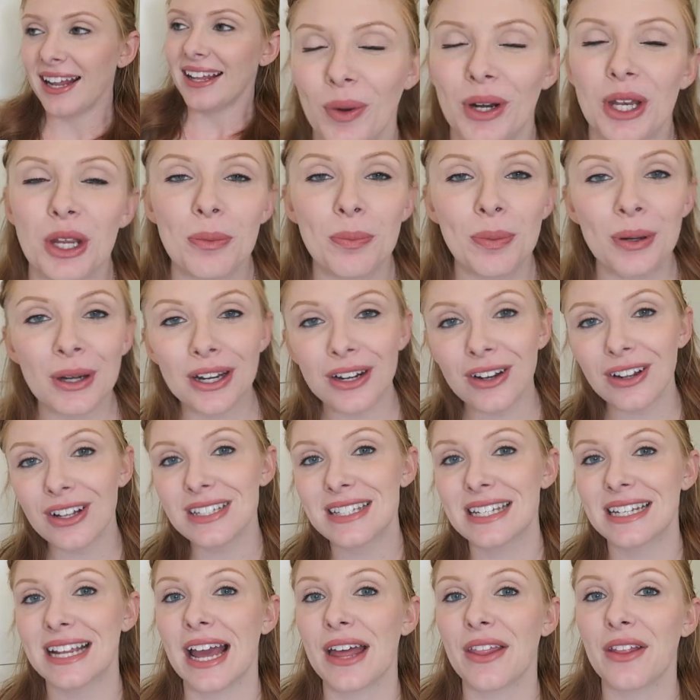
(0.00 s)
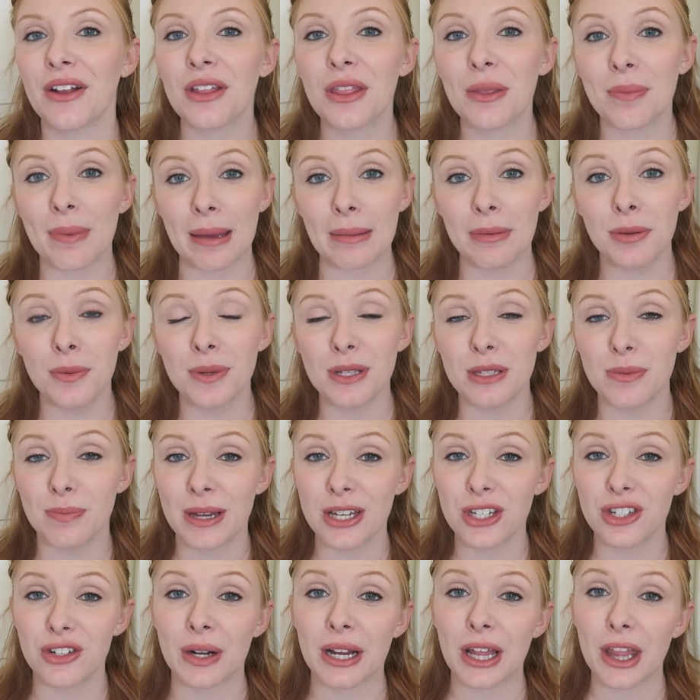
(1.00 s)
When you put it all together, the baby was
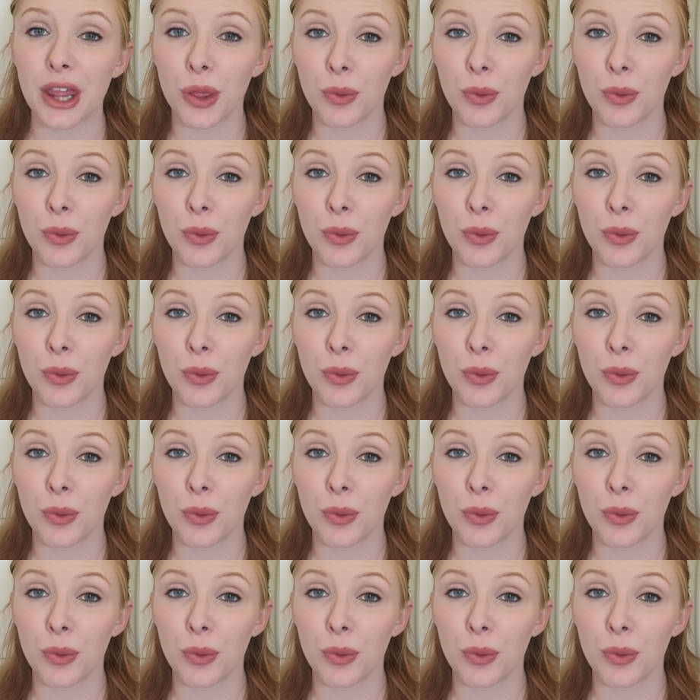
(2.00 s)
measuring